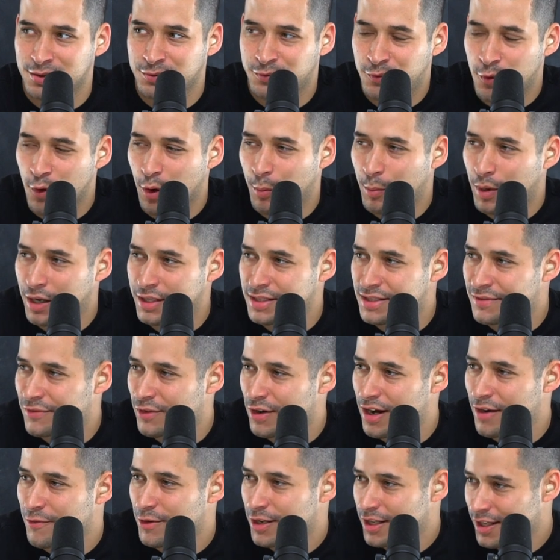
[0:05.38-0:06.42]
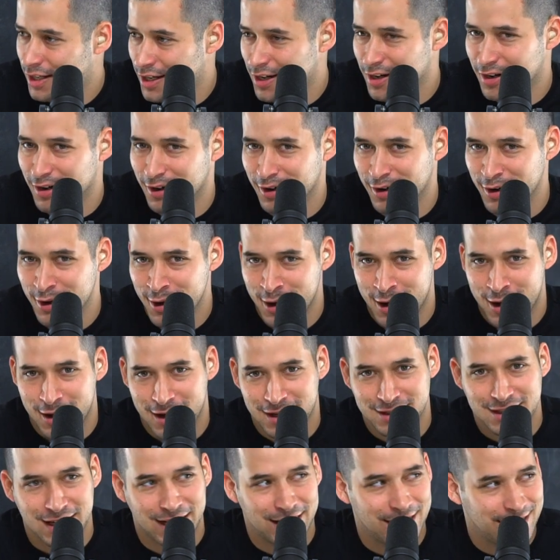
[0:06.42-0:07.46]
it's four months for every year,
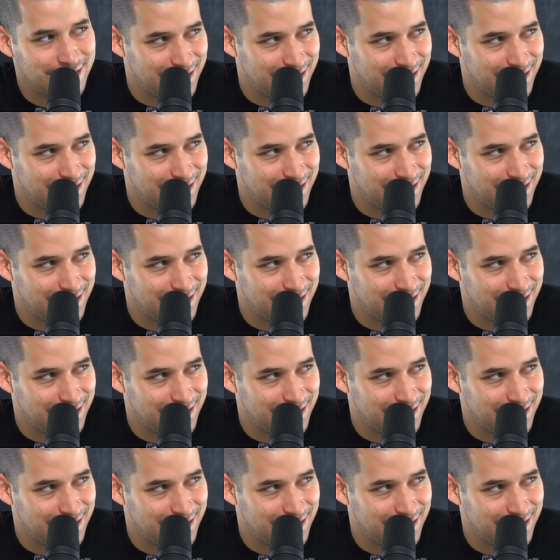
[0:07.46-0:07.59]
that's like an